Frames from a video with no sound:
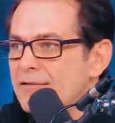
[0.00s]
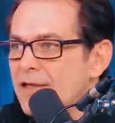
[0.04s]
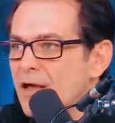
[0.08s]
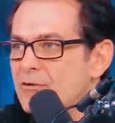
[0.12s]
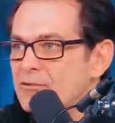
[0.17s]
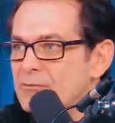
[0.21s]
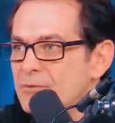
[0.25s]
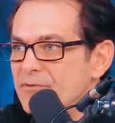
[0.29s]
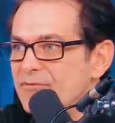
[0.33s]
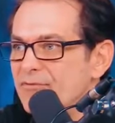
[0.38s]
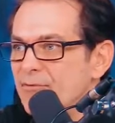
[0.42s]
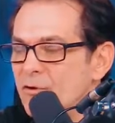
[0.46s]
That
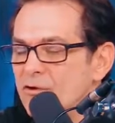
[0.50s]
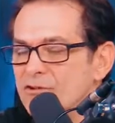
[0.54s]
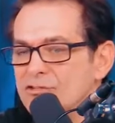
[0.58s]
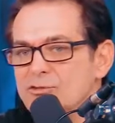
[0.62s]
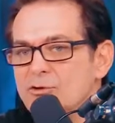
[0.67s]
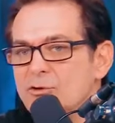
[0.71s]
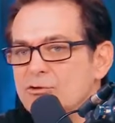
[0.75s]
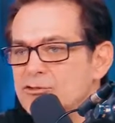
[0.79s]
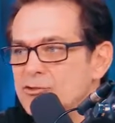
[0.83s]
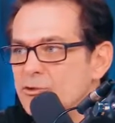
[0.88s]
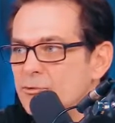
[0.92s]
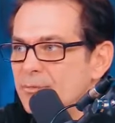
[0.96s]
was before
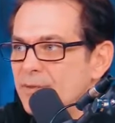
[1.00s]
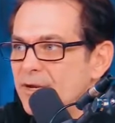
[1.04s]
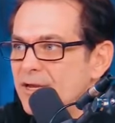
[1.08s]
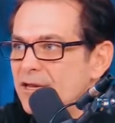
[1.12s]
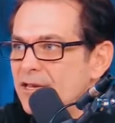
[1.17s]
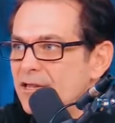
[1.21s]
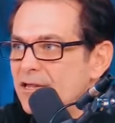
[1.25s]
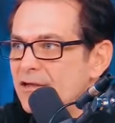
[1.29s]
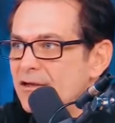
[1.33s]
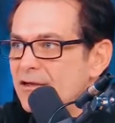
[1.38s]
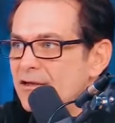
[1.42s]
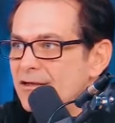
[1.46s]
social
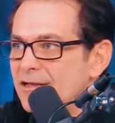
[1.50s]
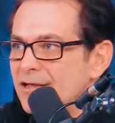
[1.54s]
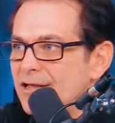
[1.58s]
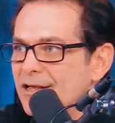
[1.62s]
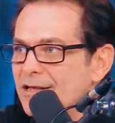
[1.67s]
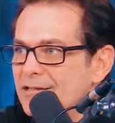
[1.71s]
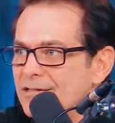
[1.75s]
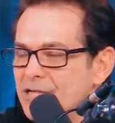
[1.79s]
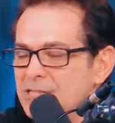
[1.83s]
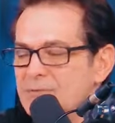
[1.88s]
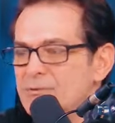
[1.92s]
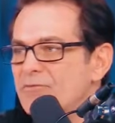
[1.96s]
media.
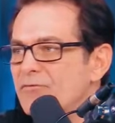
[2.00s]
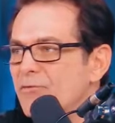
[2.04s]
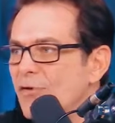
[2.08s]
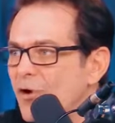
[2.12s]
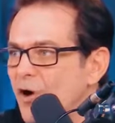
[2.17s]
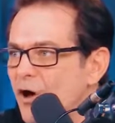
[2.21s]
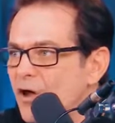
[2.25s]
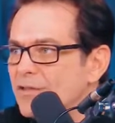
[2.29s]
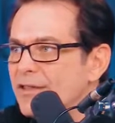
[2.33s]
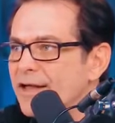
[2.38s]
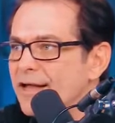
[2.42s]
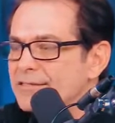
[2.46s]
That was before
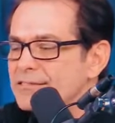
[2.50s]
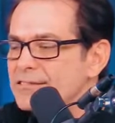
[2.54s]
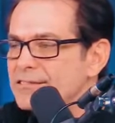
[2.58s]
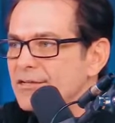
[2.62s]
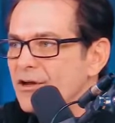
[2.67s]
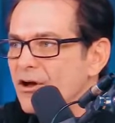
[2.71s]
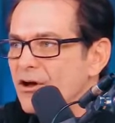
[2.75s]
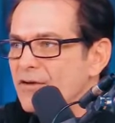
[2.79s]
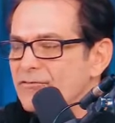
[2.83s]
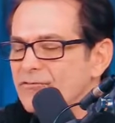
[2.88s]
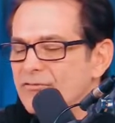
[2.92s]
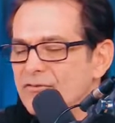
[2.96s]
all that
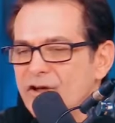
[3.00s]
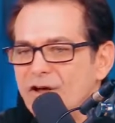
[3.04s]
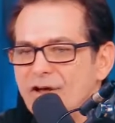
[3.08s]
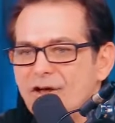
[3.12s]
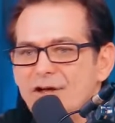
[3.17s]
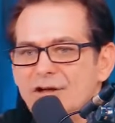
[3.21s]
stuff.